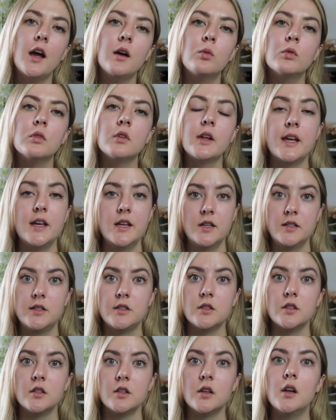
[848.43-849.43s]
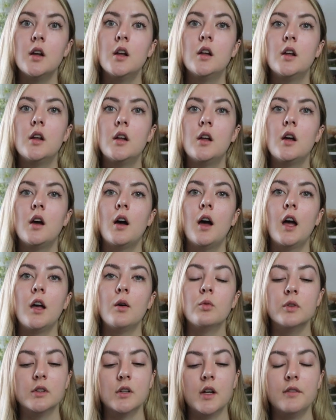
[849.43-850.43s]
I will answer.
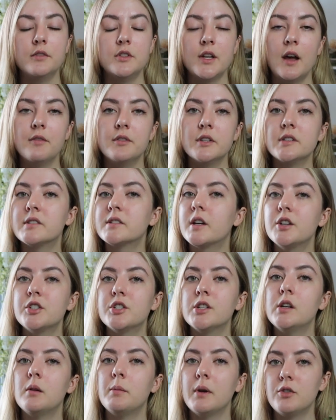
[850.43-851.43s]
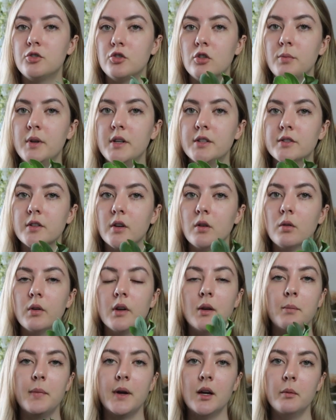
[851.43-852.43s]
I would love to have a discussion about
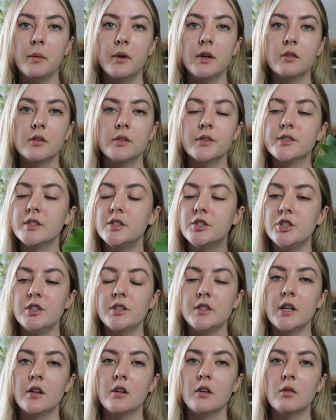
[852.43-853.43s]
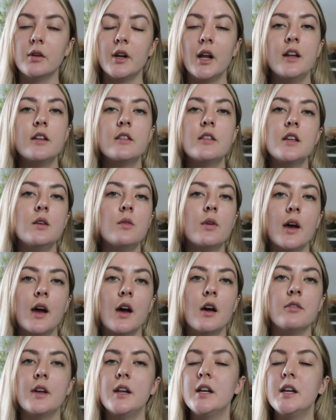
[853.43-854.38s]
chomeiso and bare minerals and shiseido and anything you have.